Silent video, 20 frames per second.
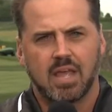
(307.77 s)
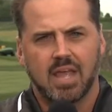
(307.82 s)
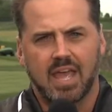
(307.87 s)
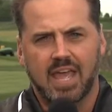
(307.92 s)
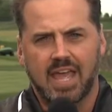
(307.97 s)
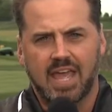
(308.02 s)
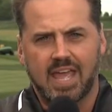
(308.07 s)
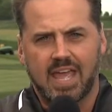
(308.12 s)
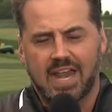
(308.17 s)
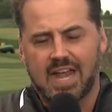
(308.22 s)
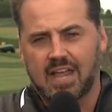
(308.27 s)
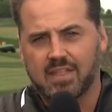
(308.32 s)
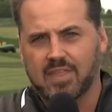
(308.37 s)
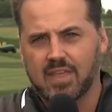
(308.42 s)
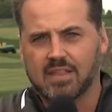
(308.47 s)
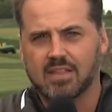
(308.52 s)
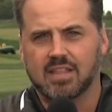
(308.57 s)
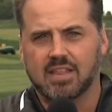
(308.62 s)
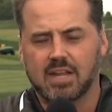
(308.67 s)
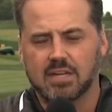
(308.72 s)
And I think
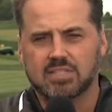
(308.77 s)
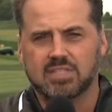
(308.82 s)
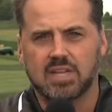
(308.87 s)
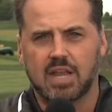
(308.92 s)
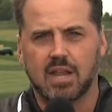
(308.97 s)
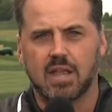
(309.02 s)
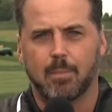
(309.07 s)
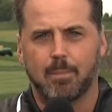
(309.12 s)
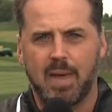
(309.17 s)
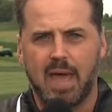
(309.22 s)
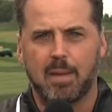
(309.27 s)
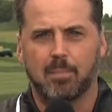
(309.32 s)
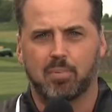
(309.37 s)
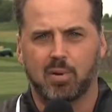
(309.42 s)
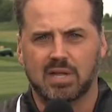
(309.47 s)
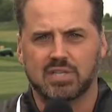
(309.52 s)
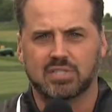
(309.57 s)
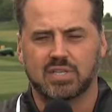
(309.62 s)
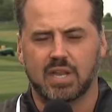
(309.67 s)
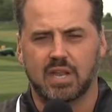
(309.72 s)
that they're setting a bad
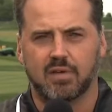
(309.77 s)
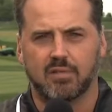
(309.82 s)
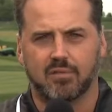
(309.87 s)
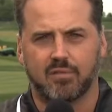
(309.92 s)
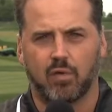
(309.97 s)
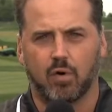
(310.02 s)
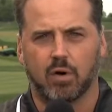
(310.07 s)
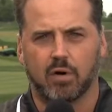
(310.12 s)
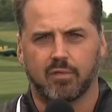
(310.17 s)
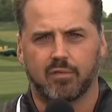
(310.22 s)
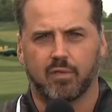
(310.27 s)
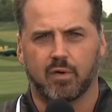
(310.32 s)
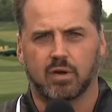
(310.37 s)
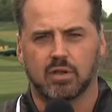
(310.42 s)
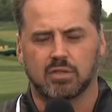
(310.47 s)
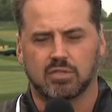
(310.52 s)
precedent for